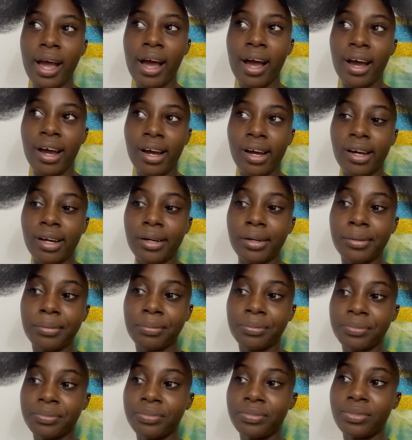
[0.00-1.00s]

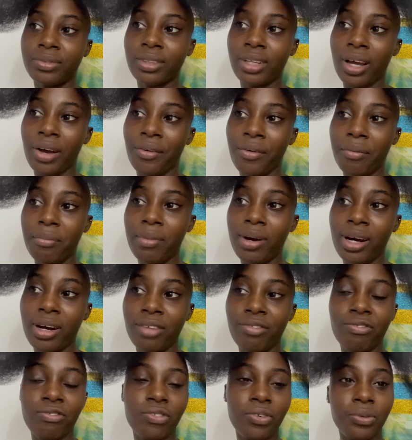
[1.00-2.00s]
And we
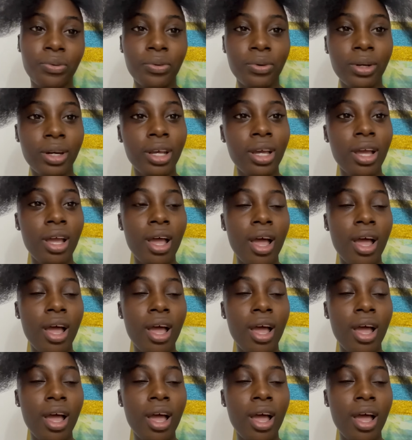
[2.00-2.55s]
bought food.